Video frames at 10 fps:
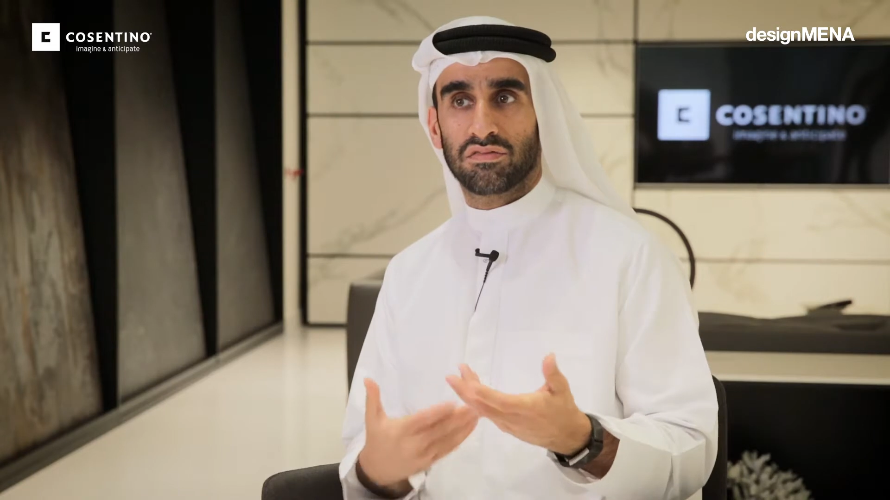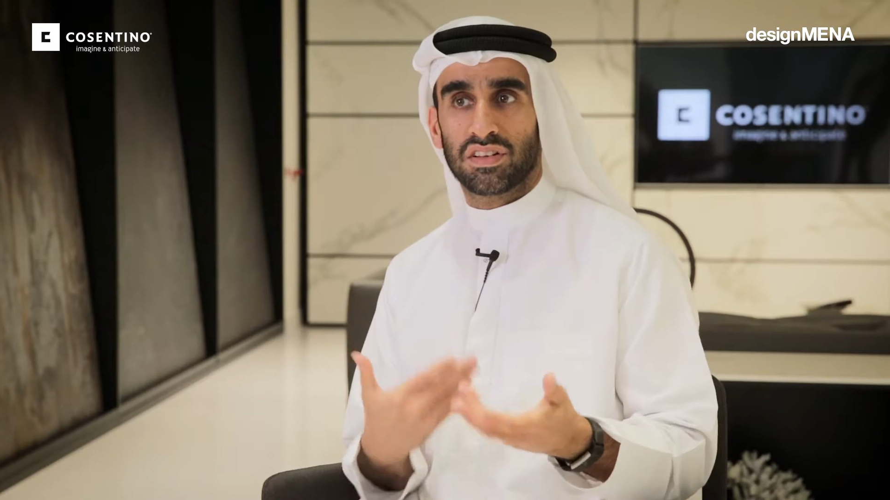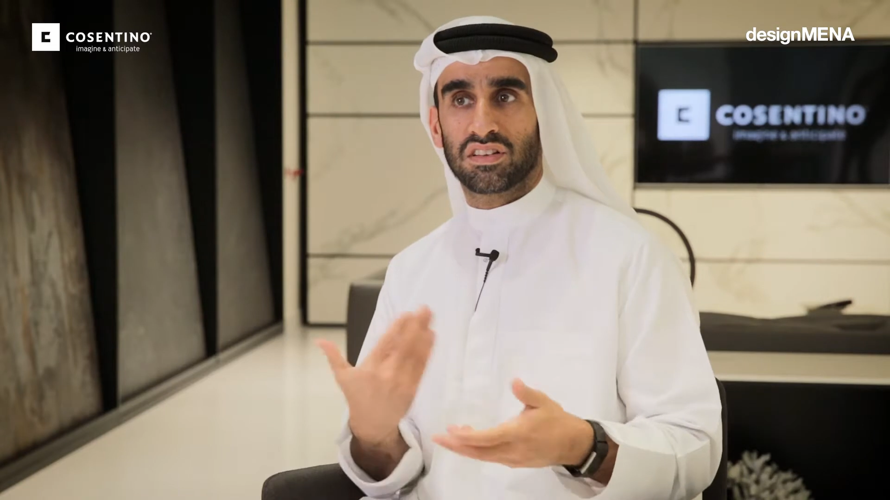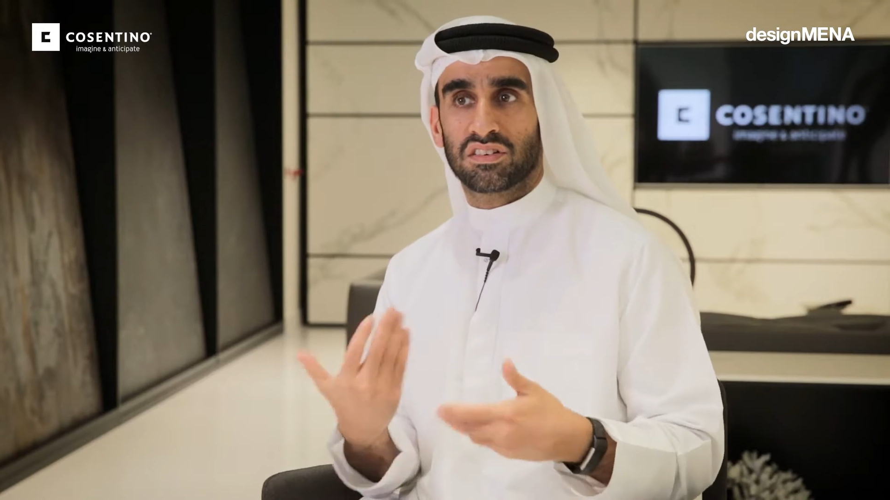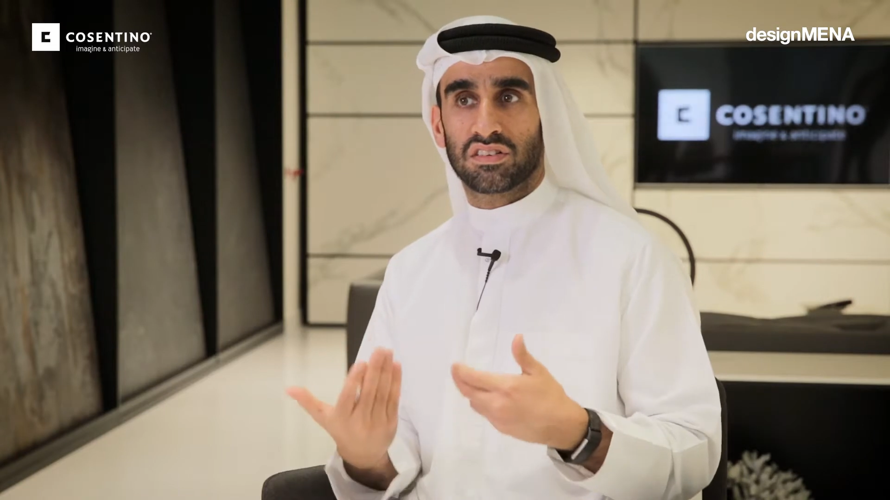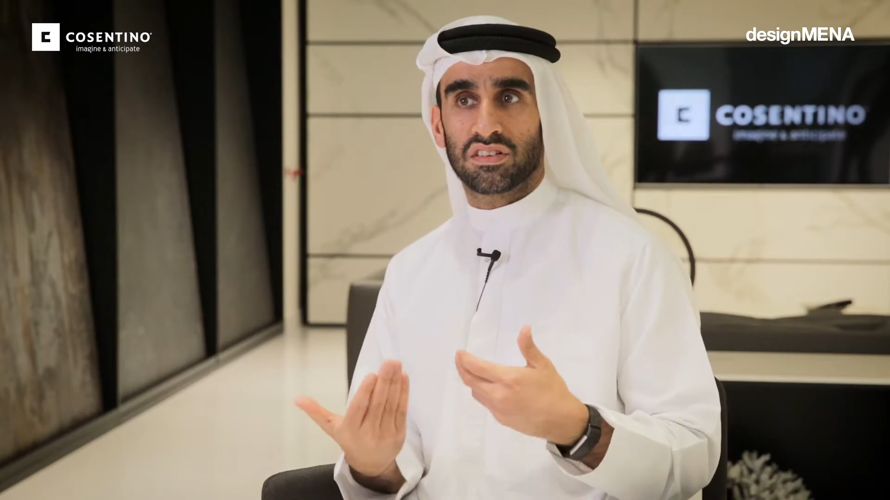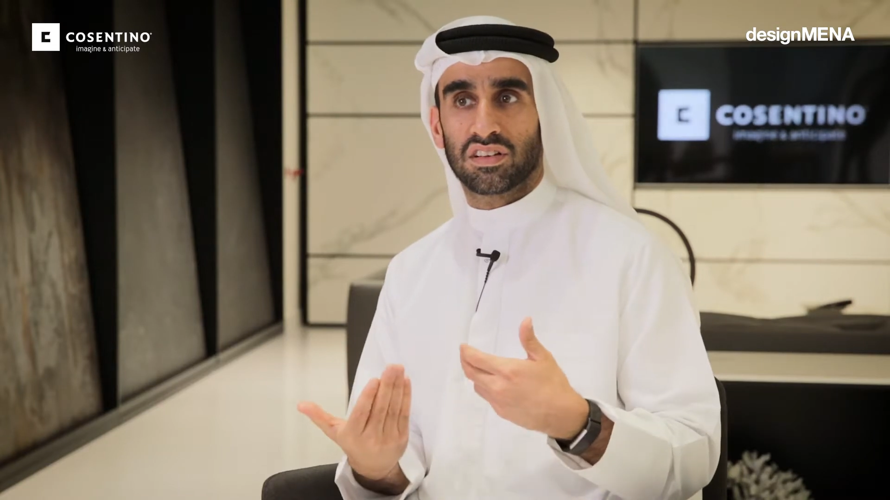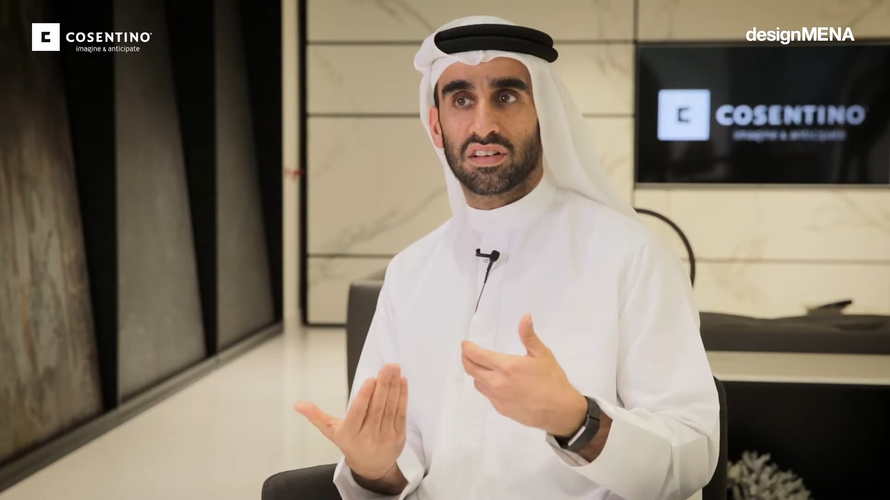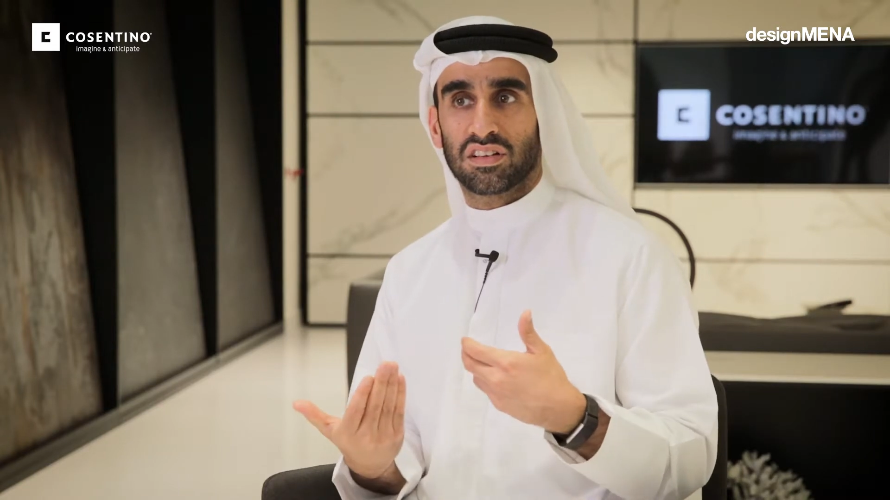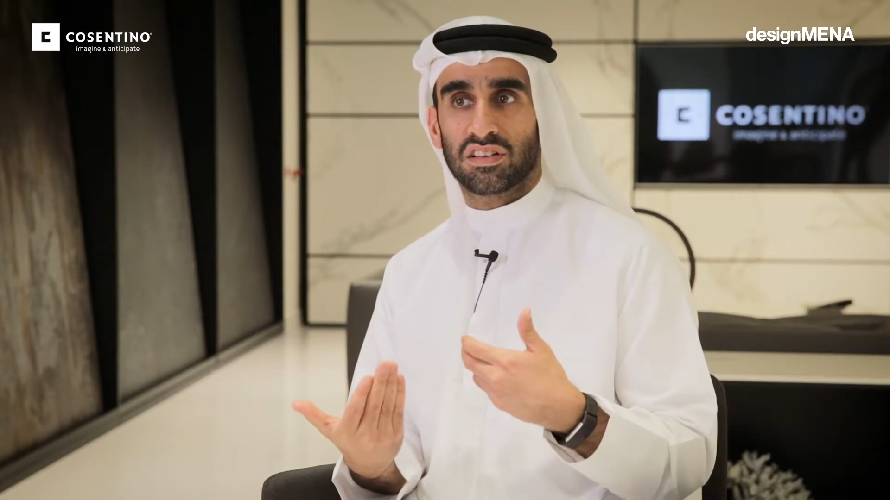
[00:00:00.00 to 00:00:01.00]
of it,
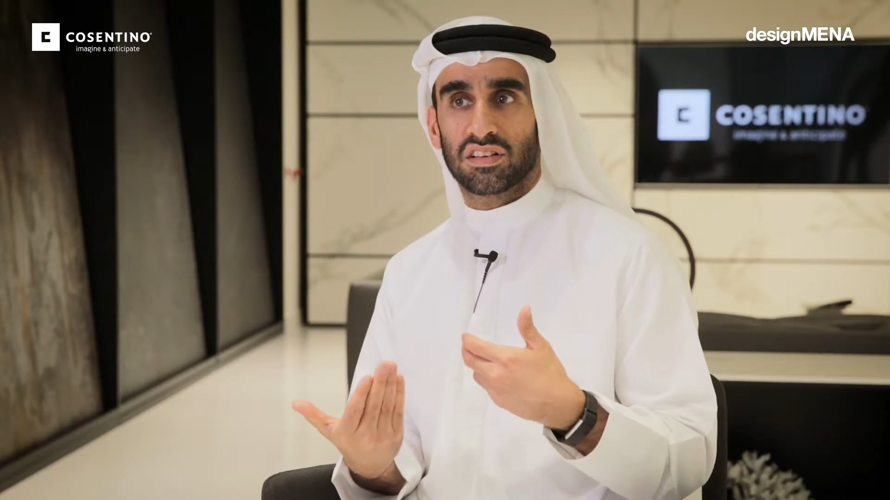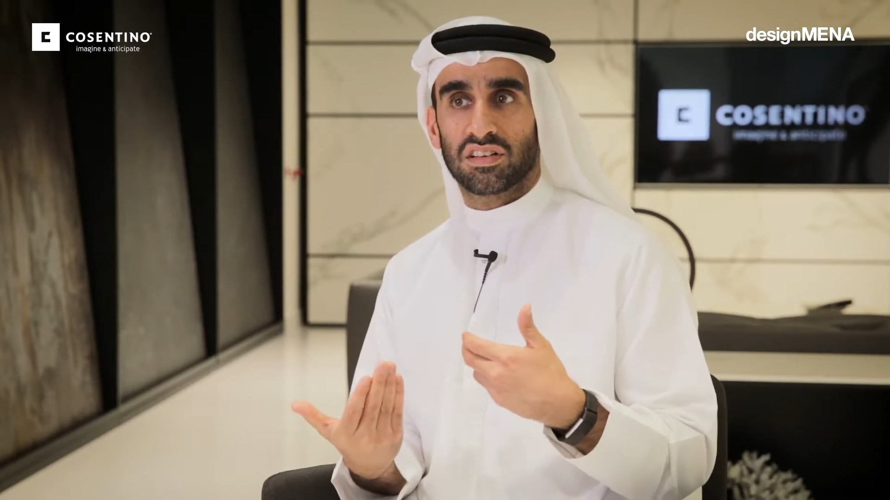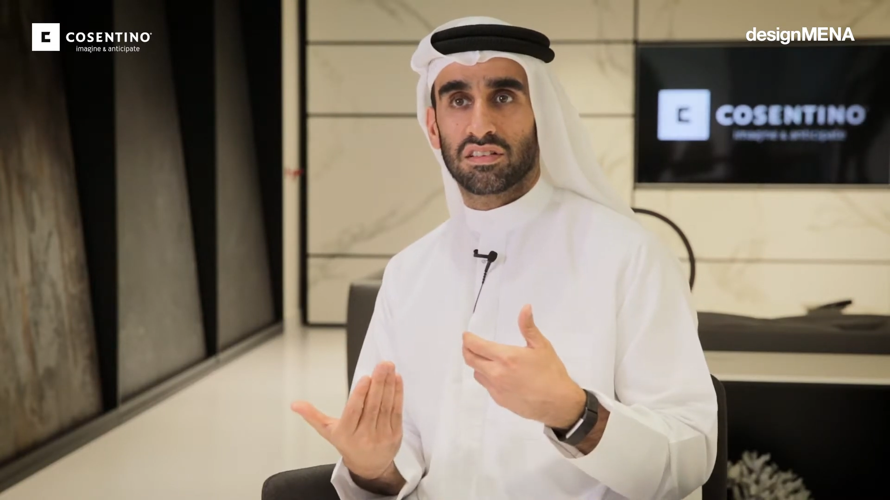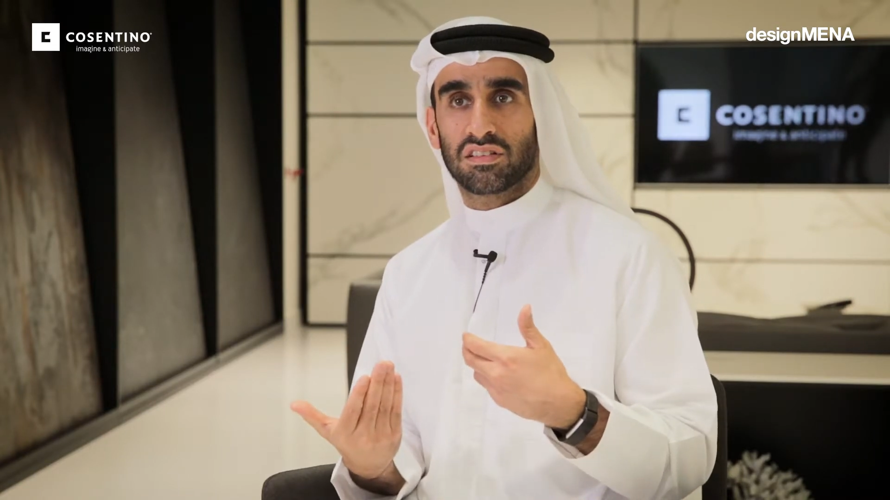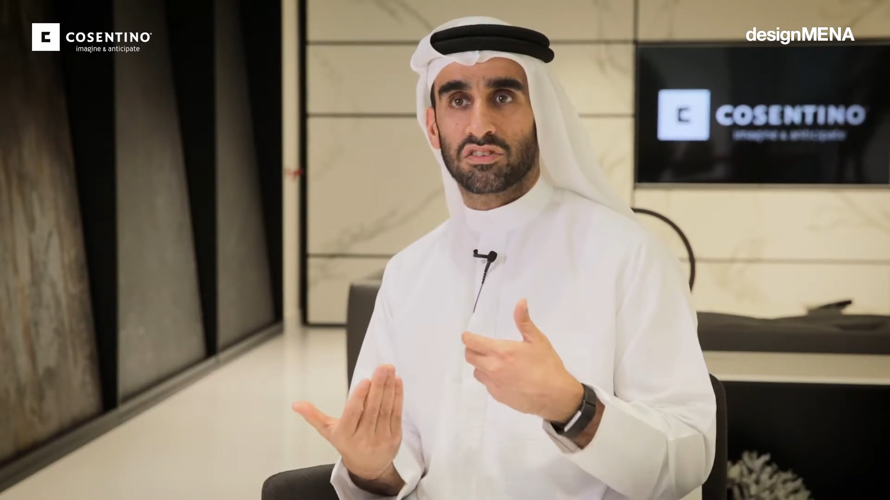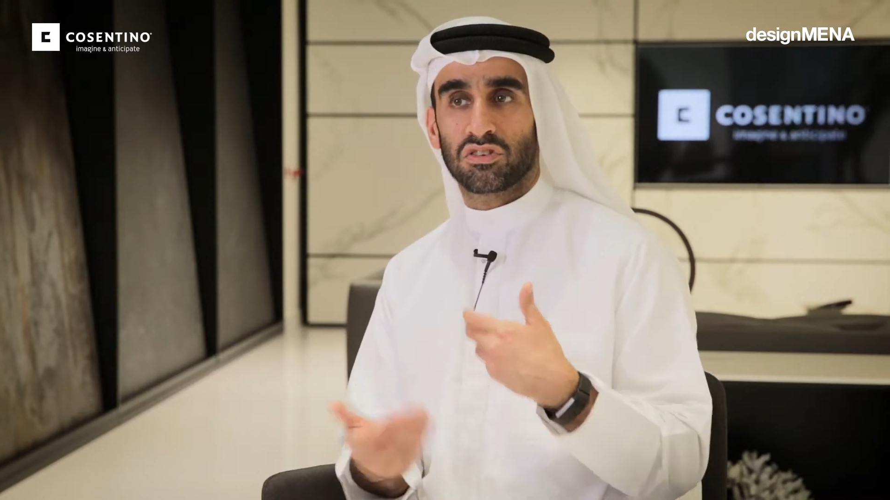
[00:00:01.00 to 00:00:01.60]
the